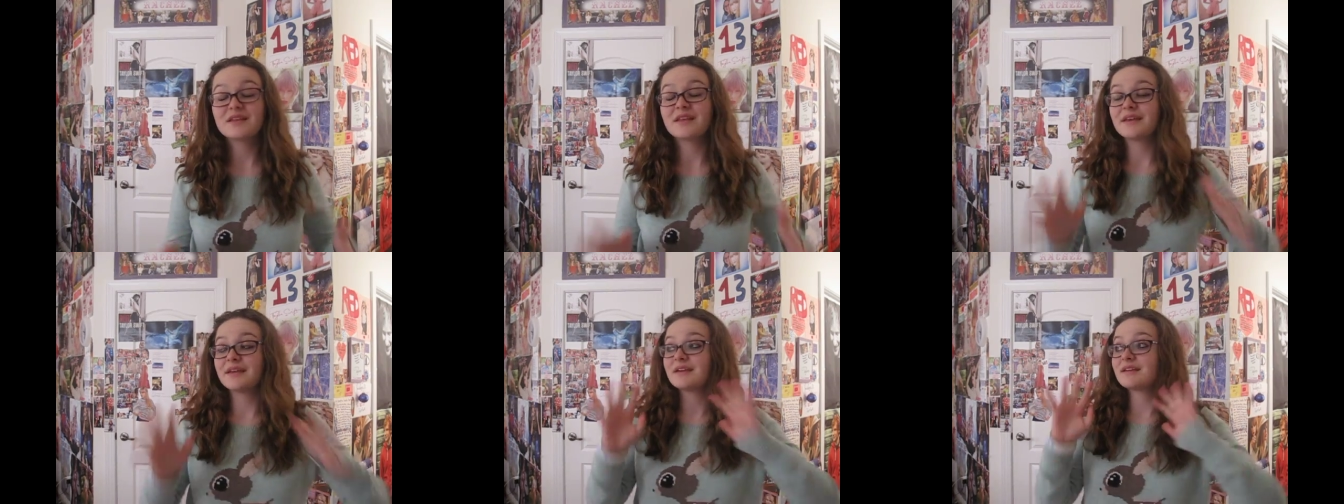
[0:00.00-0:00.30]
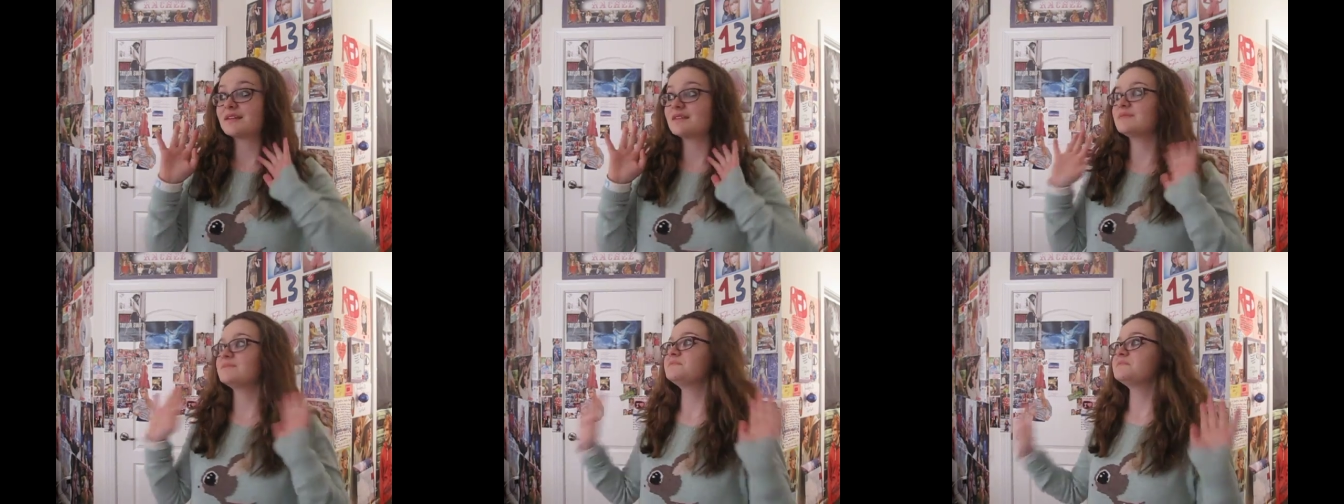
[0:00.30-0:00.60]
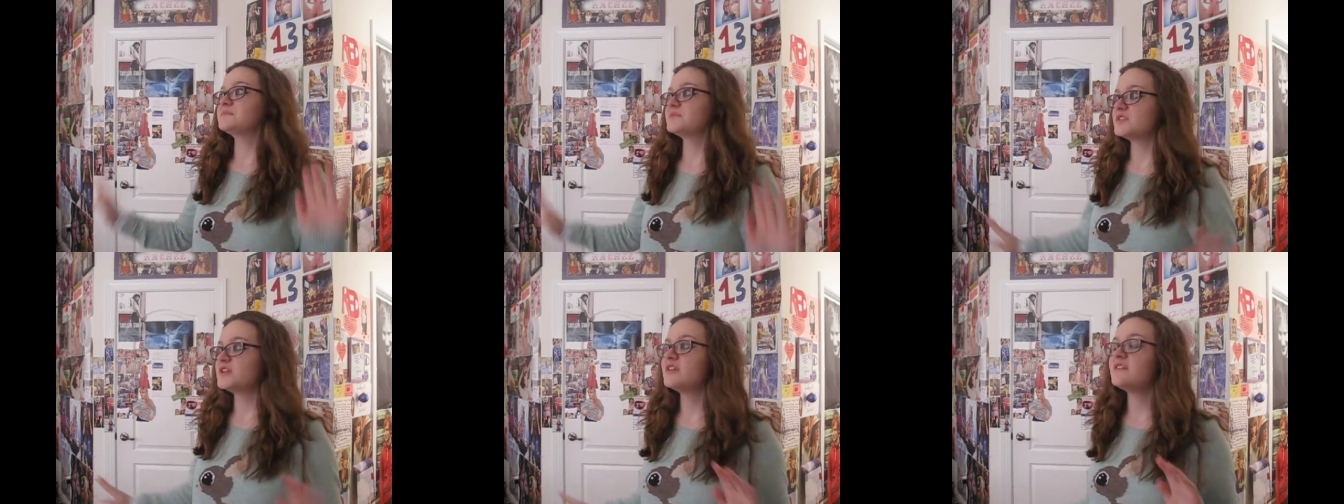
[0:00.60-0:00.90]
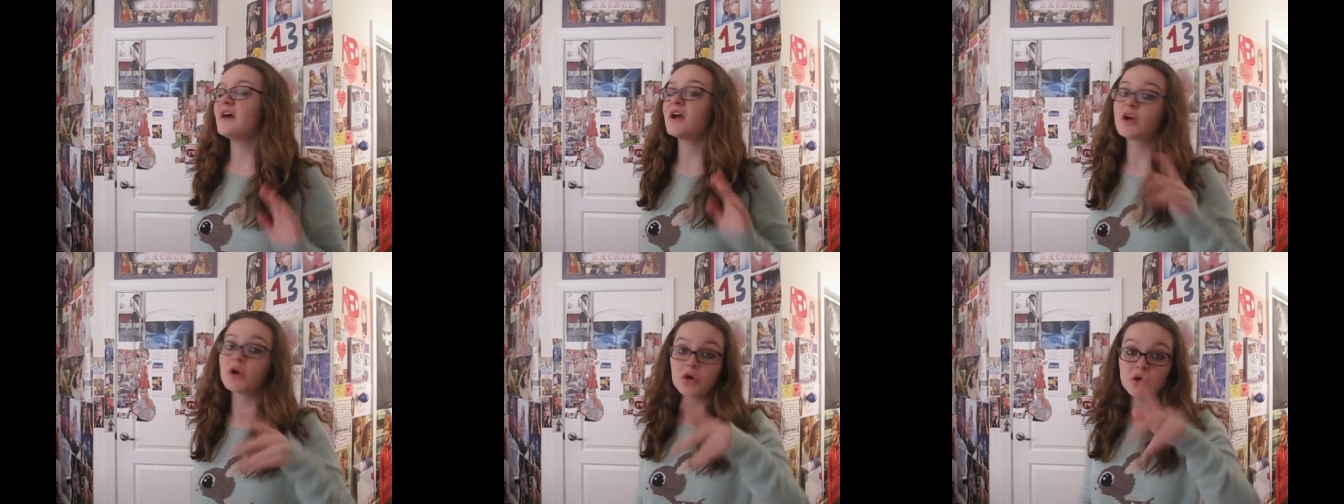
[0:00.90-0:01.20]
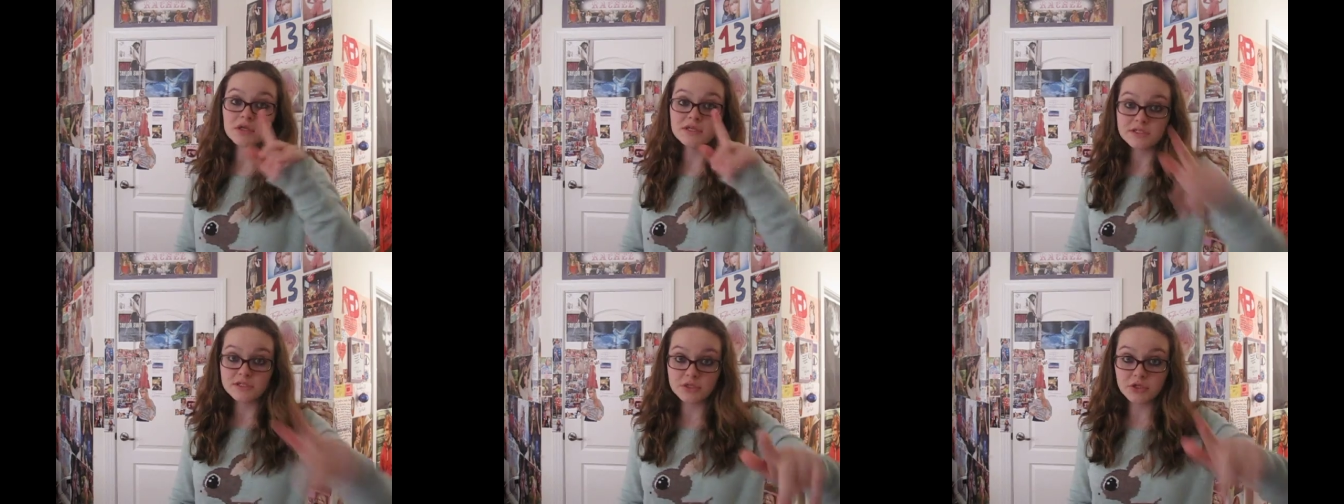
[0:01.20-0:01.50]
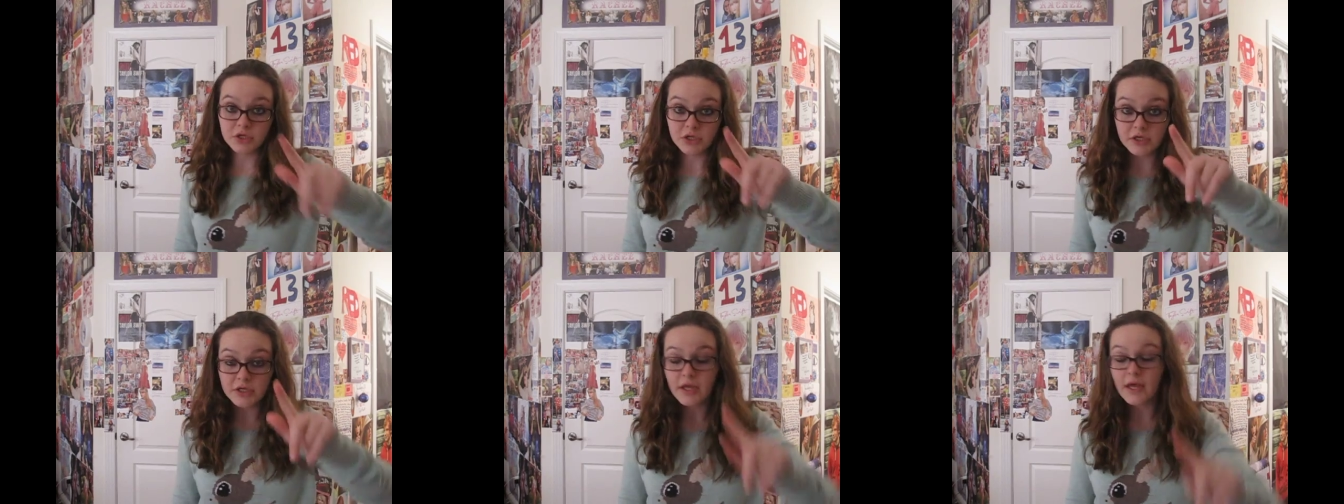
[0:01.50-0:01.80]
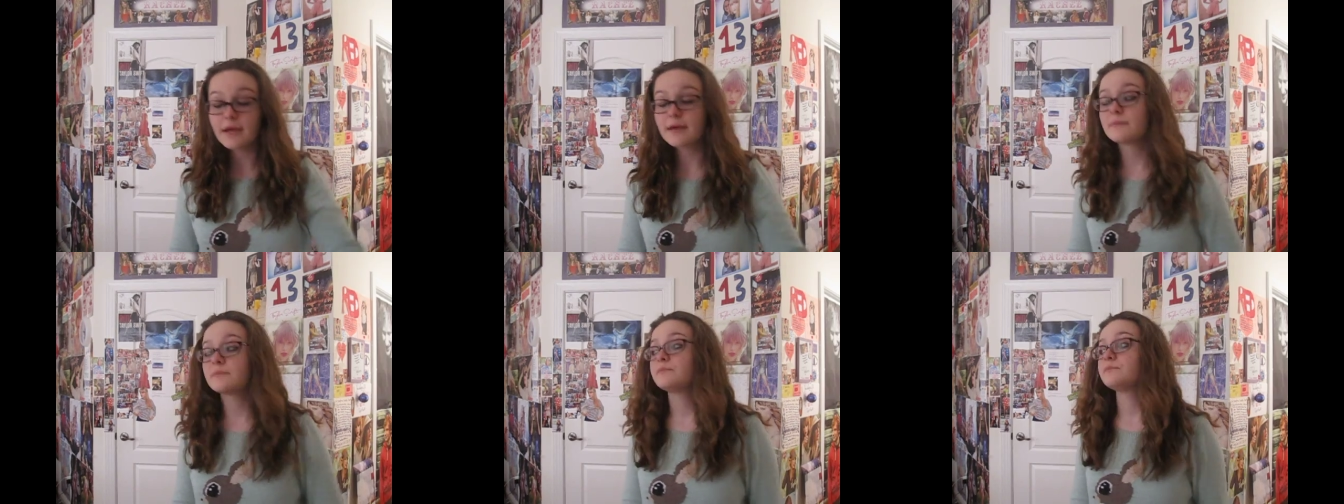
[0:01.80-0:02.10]
Like, that girl is
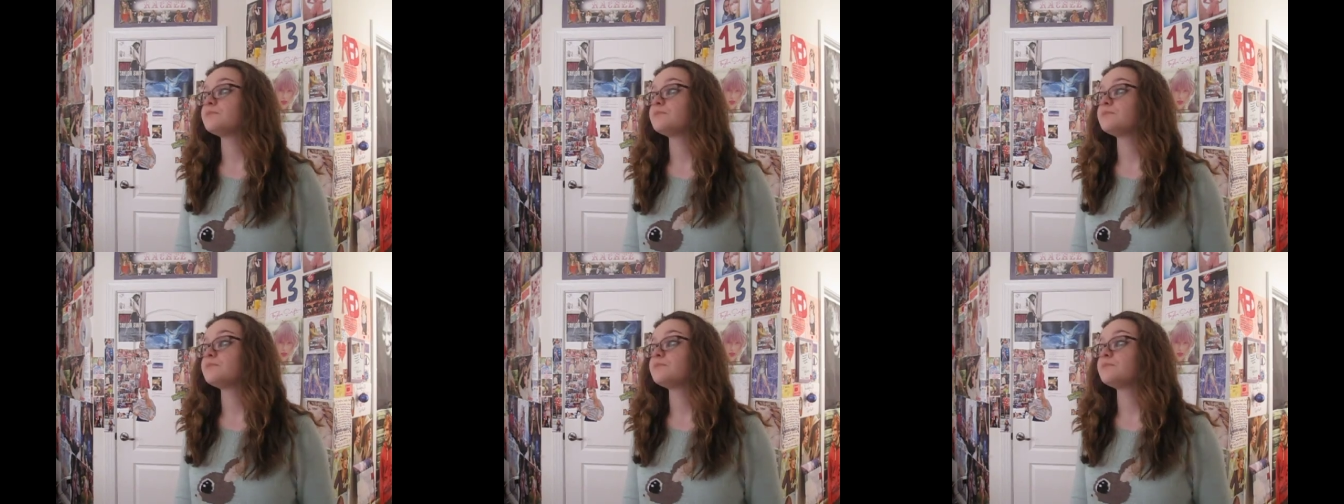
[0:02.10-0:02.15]
lurking.